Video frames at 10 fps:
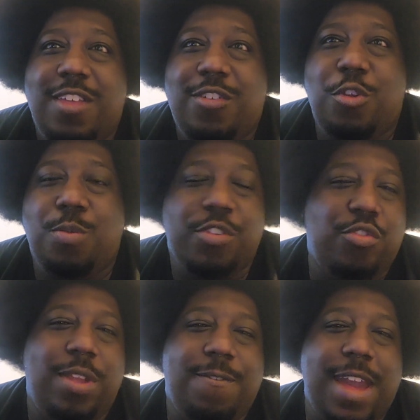Super
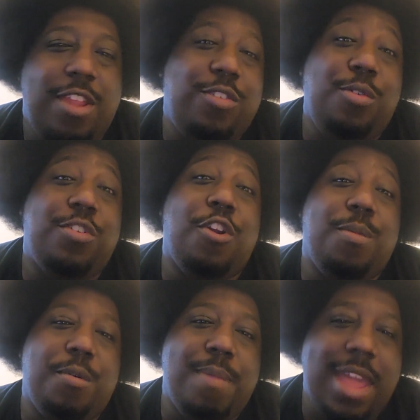Street Fighter 2
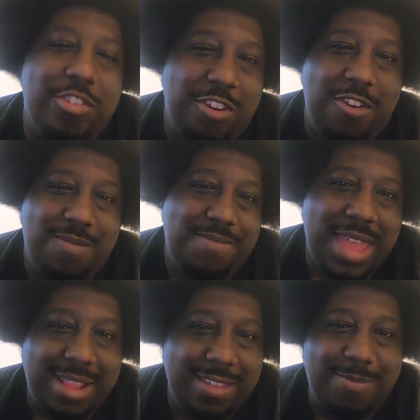Turbo major
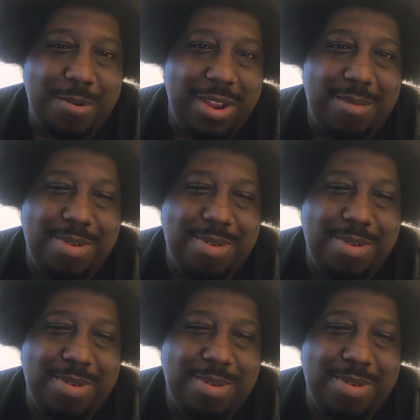at this point.